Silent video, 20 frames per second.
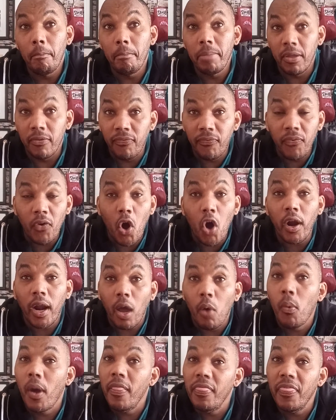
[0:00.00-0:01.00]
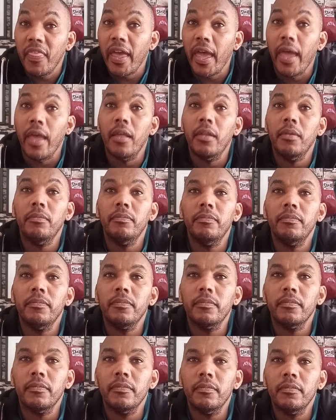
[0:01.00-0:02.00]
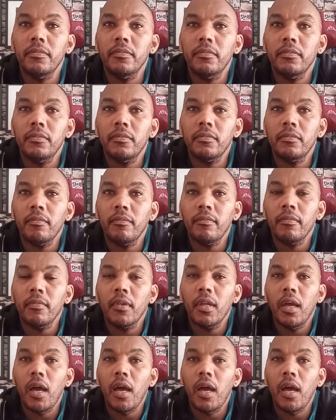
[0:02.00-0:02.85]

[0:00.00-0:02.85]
But you had a very Engel style, though.